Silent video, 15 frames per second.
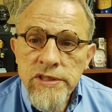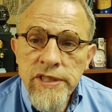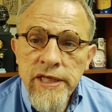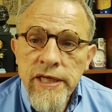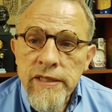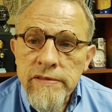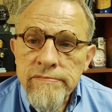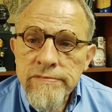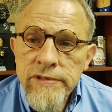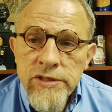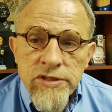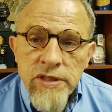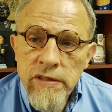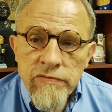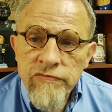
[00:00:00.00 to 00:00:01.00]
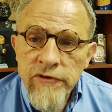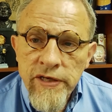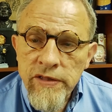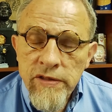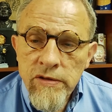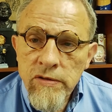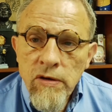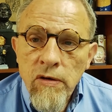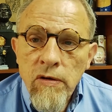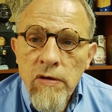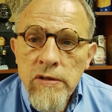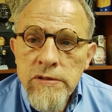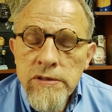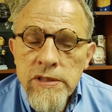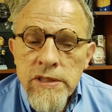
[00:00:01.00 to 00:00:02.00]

dead. It's not faith at all.